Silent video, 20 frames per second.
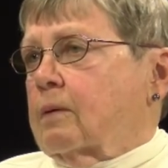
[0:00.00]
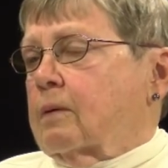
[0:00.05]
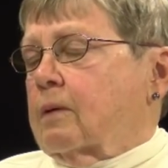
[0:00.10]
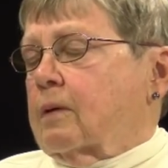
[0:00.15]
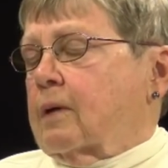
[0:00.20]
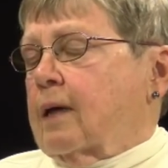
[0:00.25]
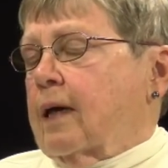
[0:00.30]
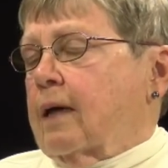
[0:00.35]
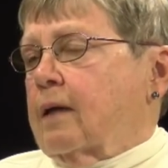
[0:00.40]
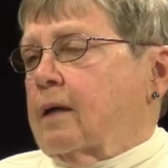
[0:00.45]

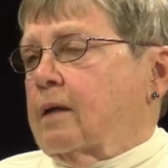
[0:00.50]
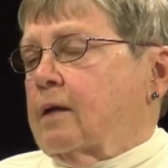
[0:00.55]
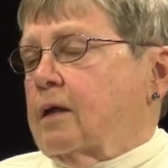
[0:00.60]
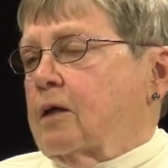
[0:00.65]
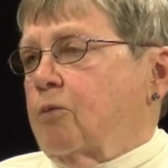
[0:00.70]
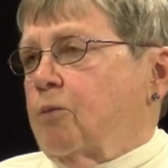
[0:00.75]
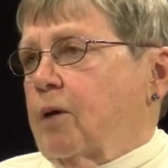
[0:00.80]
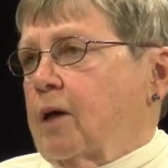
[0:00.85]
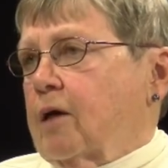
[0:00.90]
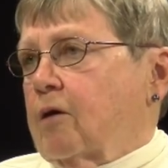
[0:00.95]
candidate
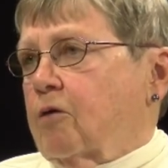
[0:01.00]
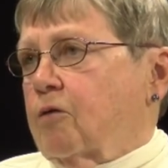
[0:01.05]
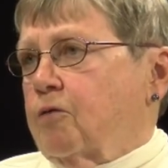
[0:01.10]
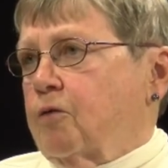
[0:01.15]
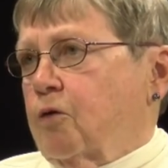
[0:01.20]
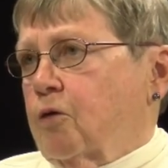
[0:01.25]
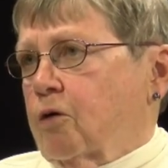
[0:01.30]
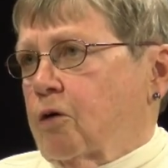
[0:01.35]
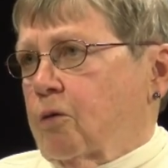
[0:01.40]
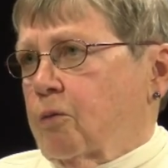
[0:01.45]
debate or
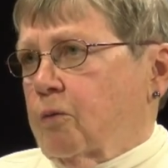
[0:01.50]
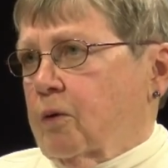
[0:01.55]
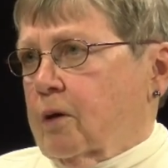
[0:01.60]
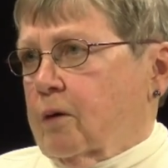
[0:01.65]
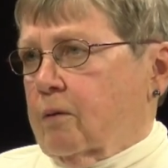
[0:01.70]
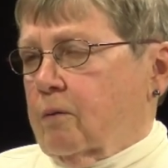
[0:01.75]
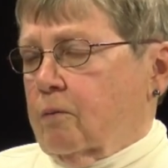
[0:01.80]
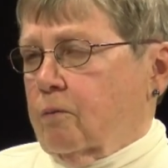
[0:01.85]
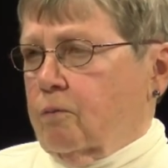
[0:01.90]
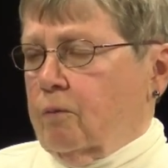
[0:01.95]
forum
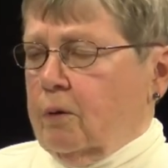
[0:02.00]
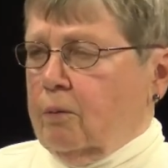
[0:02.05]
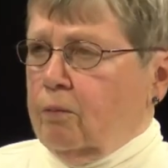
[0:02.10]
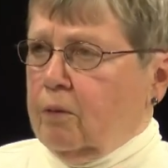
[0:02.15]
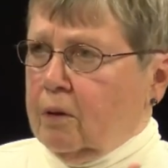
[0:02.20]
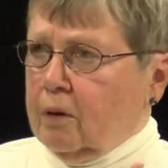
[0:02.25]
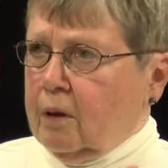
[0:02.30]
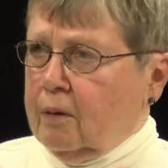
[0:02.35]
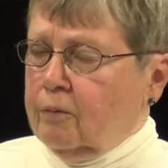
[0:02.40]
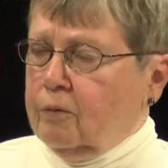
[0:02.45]
that
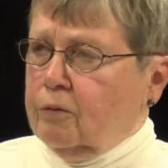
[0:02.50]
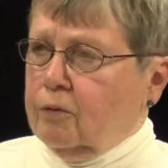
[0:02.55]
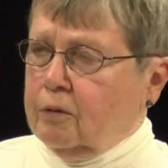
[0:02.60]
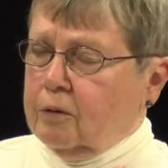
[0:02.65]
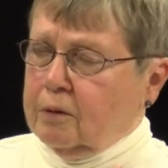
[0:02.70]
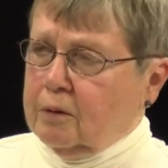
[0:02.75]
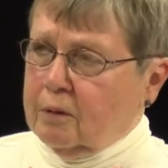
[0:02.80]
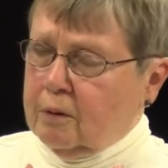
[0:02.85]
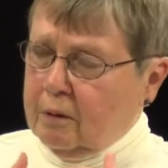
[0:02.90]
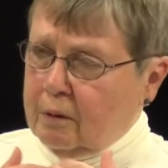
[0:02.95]
people come to
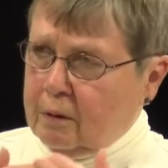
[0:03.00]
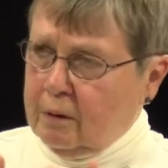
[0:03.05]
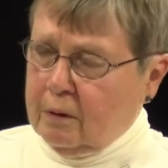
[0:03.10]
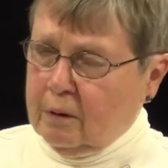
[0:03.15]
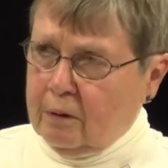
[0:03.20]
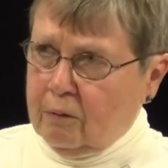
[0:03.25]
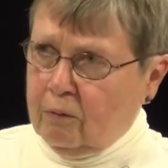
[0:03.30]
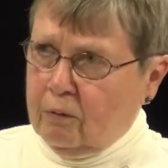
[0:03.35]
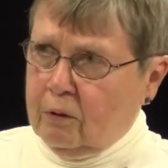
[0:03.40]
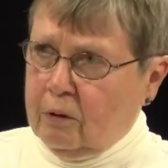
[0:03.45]
us at, and
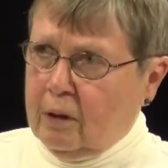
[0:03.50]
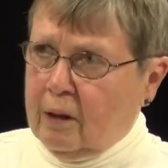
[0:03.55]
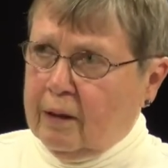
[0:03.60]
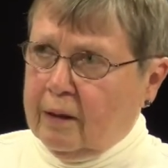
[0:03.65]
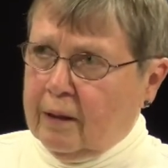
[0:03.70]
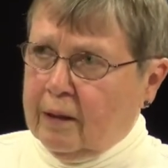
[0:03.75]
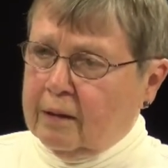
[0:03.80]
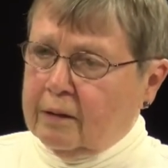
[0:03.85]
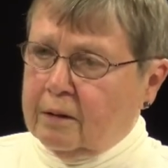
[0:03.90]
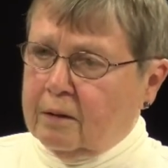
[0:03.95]
they would
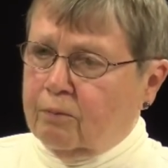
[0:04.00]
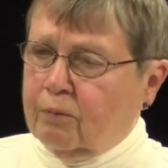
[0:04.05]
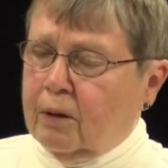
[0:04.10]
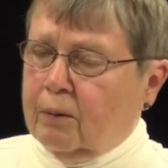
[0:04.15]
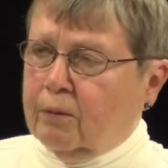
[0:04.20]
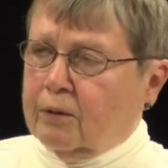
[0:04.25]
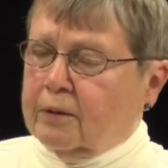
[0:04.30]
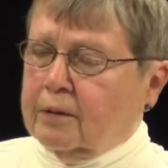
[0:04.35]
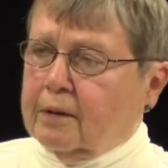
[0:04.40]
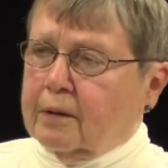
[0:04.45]
like us to
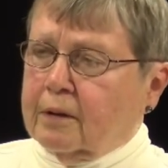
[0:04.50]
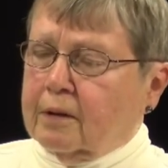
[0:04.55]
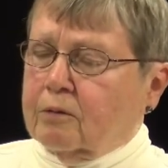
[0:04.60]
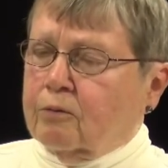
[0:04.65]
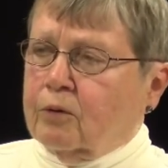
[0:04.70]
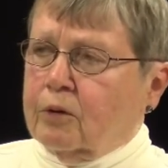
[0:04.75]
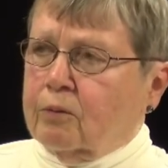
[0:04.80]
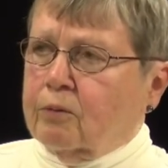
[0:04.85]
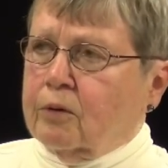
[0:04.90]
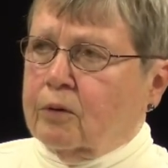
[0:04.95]
publicize,
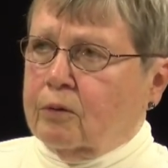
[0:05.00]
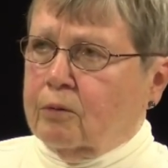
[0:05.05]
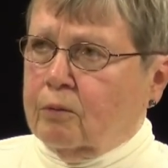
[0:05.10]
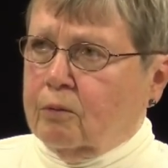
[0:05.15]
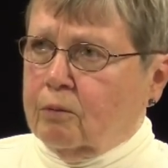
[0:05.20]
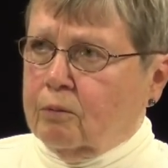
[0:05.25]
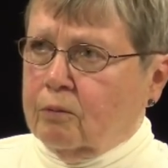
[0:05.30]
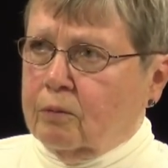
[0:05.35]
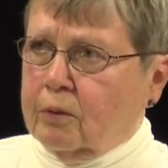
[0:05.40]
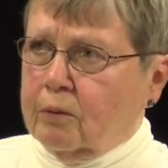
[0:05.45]
we will
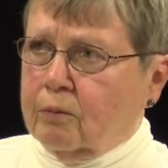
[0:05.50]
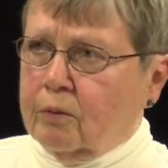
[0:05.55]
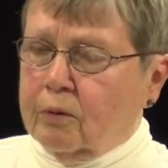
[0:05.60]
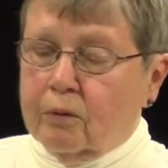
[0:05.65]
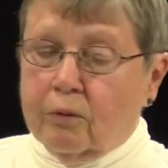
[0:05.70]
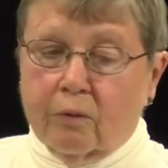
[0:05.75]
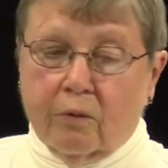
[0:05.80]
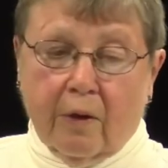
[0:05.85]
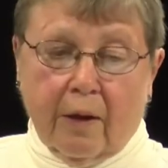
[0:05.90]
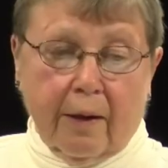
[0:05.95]
do, we will
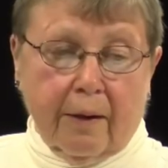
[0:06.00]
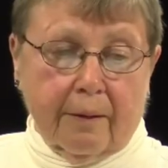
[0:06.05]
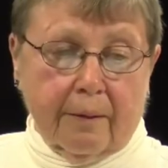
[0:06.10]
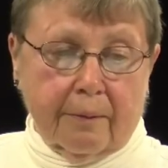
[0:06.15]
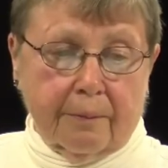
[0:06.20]
do that.